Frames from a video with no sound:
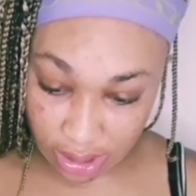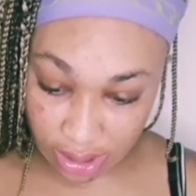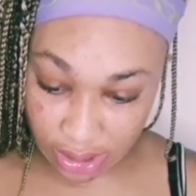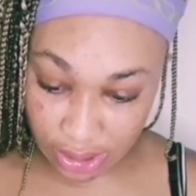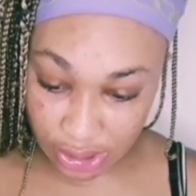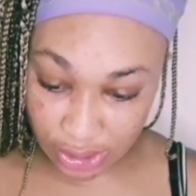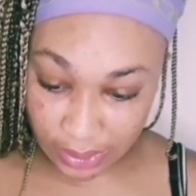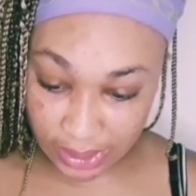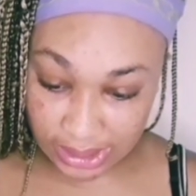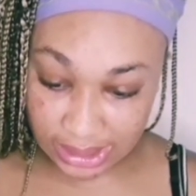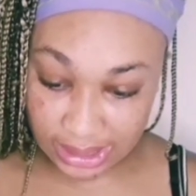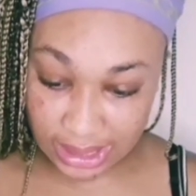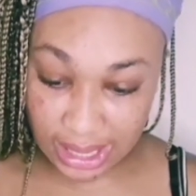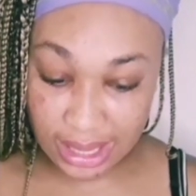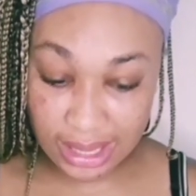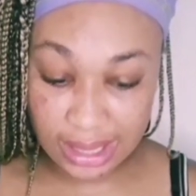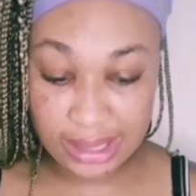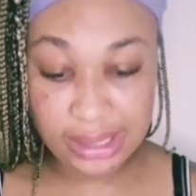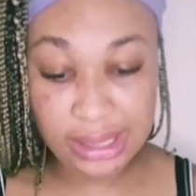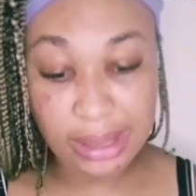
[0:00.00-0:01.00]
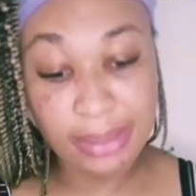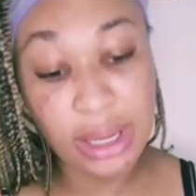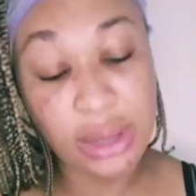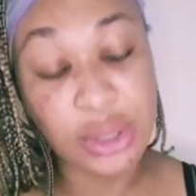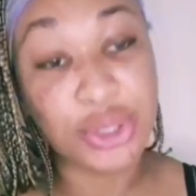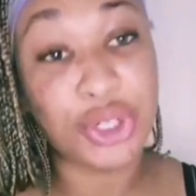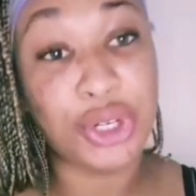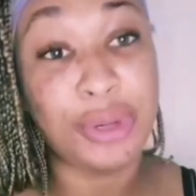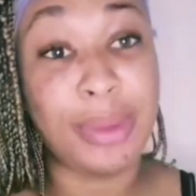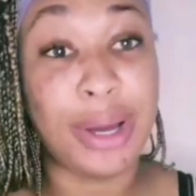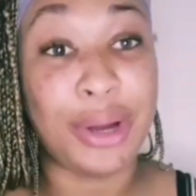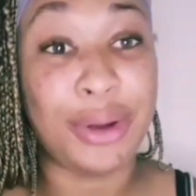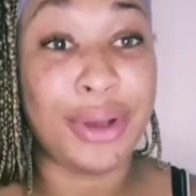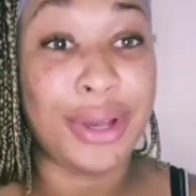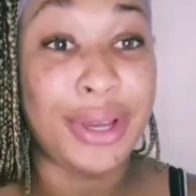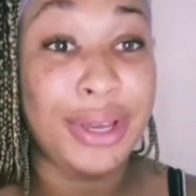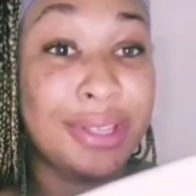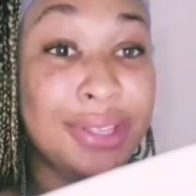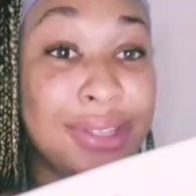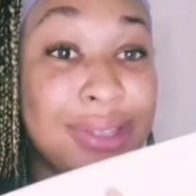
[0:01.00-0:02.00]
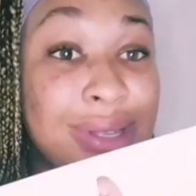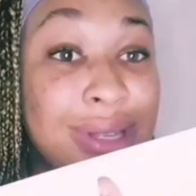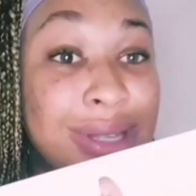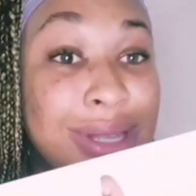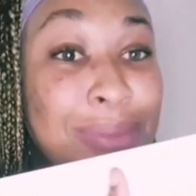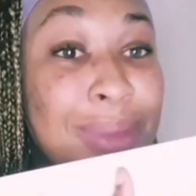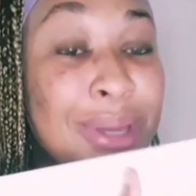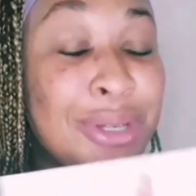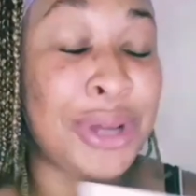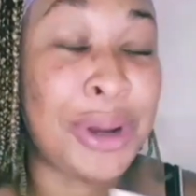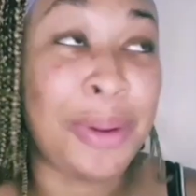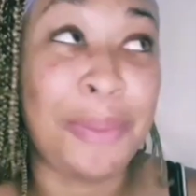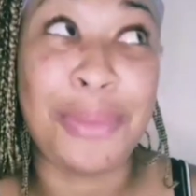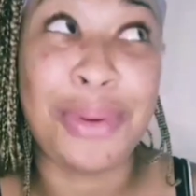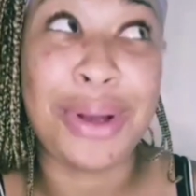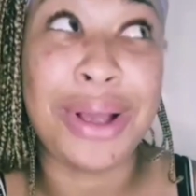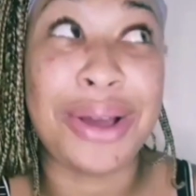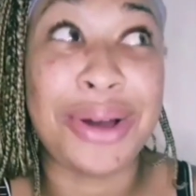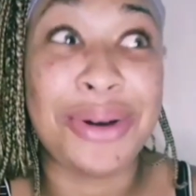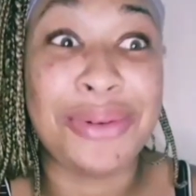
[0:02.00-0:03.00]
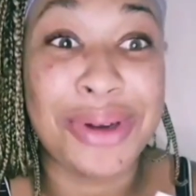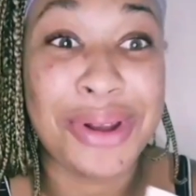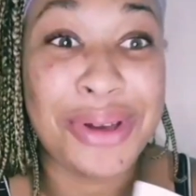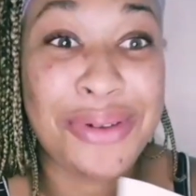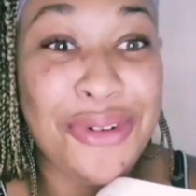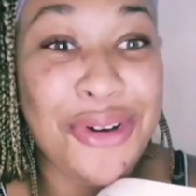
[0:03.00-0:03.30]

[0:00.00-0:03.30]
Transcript: So it says, I'm not gonna show you my grades because I'm not trying to brag or whatever.